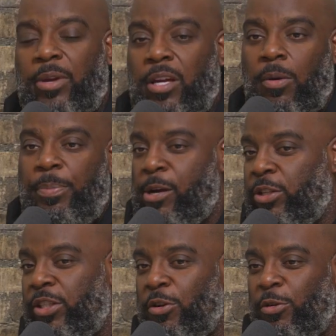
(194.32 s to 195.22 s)
I would get on
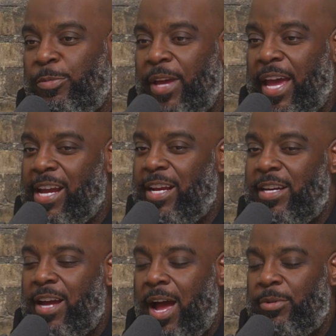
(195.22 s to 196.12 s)
Periscope
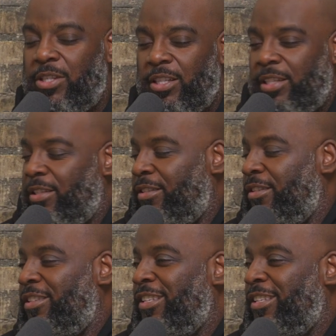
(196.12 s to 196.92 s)
and I would just